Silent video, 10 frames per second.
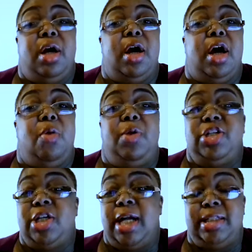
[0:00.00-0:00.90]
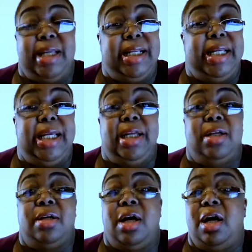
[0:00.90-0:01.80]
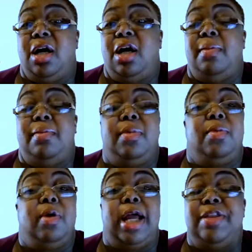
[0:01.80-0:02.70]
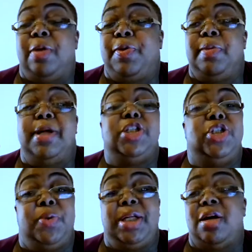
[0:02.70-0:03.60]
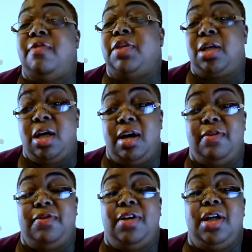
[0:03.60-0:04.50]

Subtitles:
what shots they need, and they're pretty much doing it off the cuff.